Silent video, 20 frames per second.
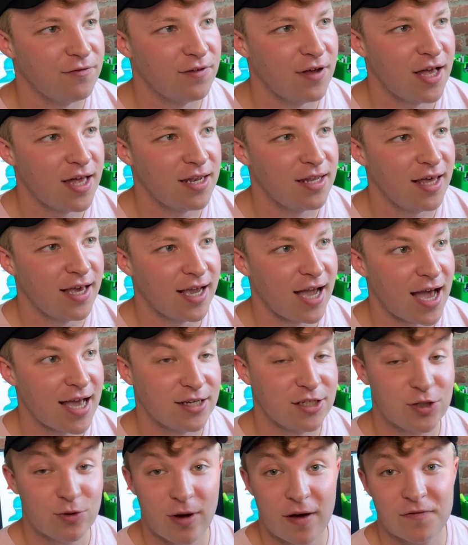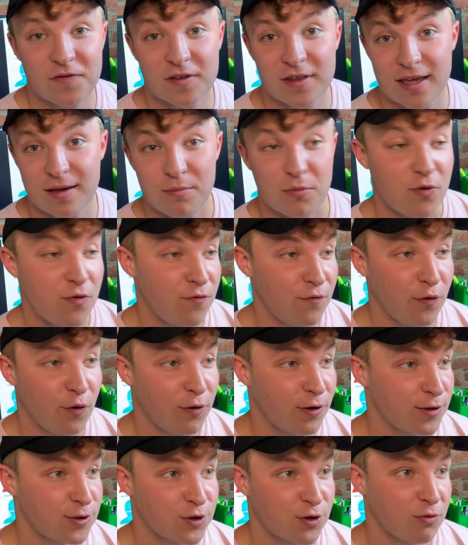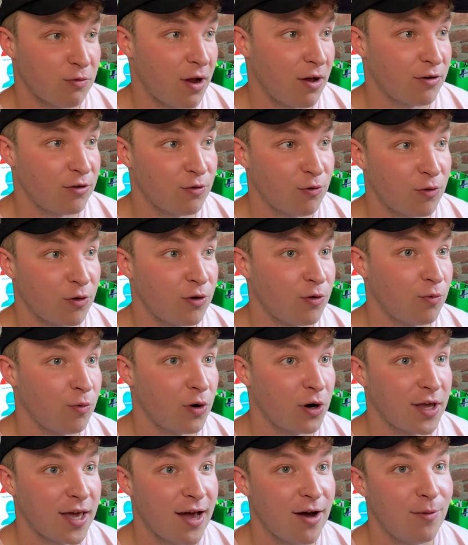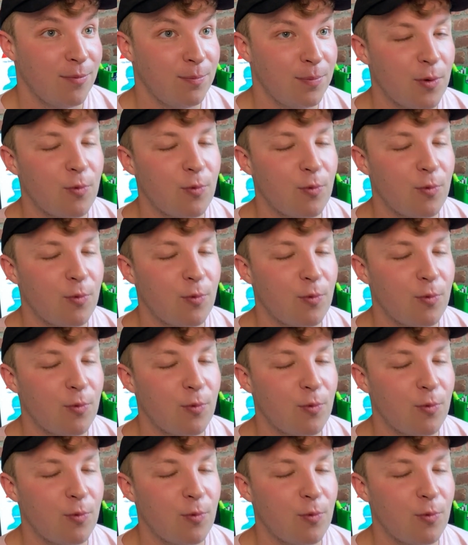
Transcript: And like I do have to like move furniture around in order to work out,